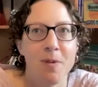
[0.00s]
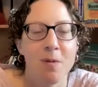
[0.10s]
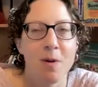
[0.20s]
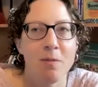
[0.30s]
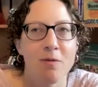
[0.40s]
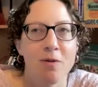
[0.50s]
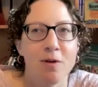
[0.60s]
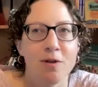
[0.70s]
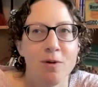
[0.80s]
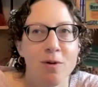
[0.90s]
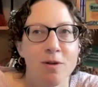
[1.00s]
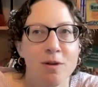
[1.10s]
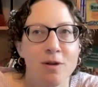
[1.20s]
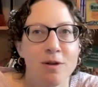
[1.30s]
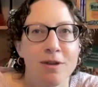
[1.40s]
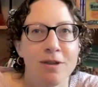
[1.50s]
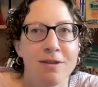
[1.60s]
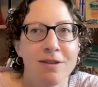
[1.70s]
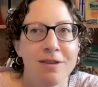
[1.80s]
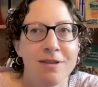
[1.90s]
when we first wrote the
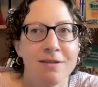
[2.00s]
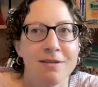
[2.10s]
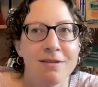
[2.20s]
literacy